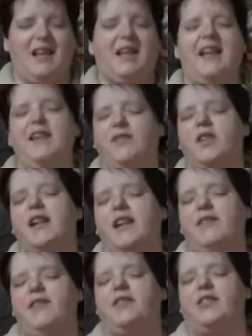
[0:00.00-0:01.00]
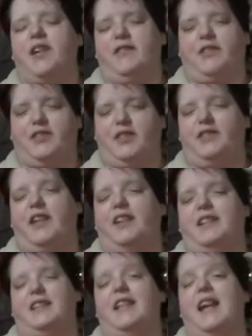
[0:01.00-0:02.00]
even Sarah says it
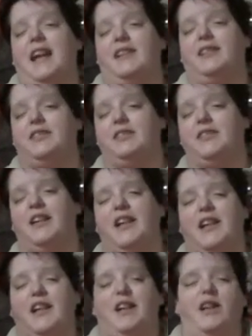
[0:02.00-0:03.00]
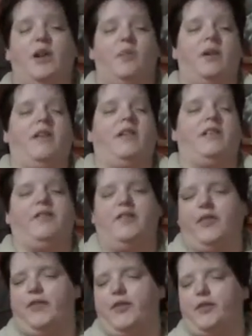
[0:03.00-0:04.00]
at the end, you know, where
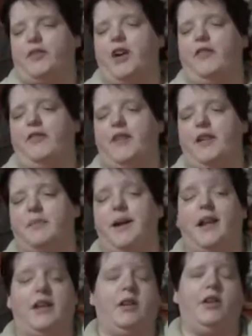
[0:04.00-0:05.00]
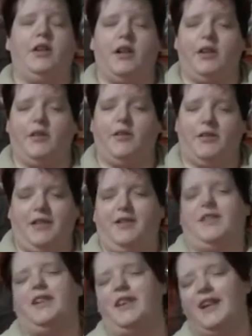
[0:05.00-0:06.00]
if you start thinking about it, you can go
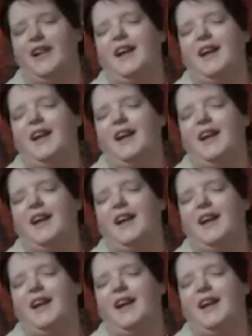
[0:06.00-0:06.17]
crazy.